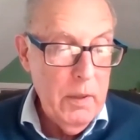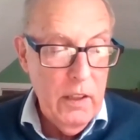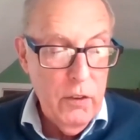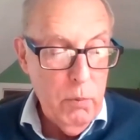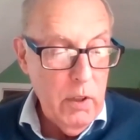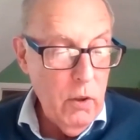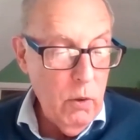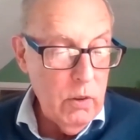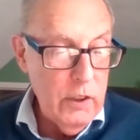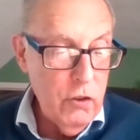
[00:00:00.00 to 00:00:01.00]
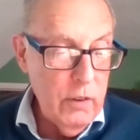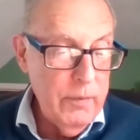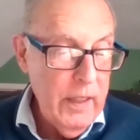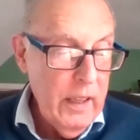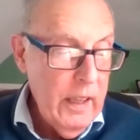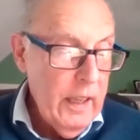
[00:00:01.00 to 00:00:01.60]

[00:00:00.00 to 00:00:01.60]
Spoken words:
PN3 Coalition.